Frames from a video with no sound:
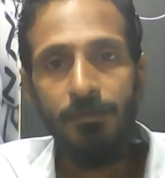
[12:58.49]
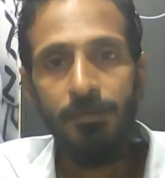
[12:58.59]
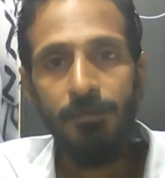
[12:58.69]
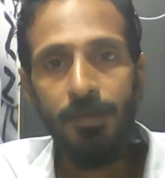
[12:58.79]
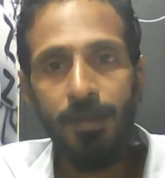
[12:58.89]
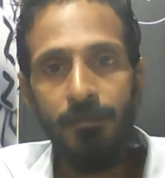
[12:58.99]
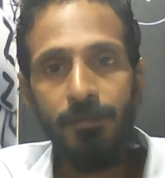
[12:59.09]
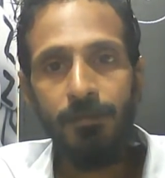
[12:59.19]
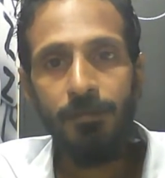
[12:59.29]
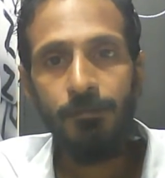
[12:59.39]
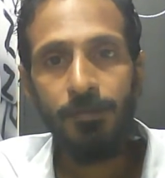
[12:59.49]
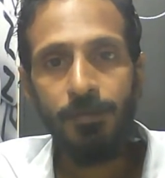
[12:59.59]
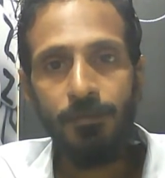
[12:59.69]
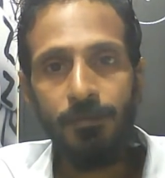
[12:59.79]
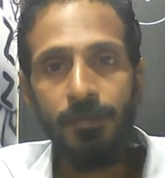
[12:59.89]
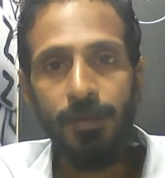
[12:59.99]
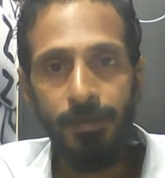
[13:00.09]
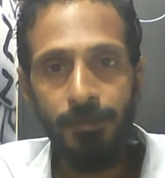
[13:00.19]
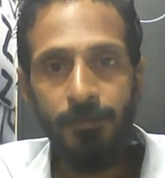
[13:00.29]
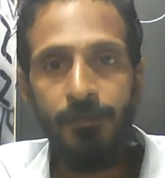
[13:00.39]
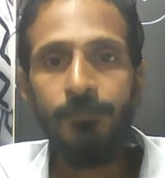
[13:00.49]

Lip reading: we were having these protests were egged,